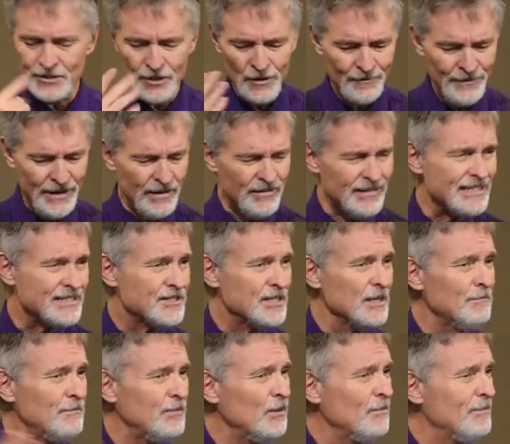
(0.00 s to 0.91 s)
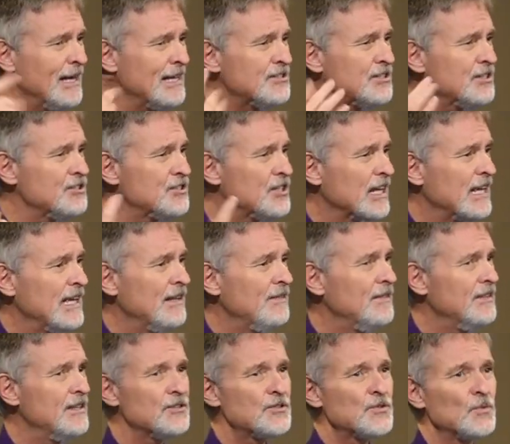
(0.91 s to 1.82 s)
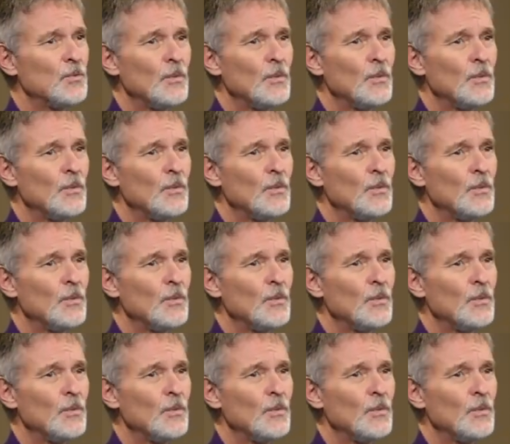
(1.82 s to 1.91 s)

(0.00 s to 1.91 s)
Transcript: So very simple message again this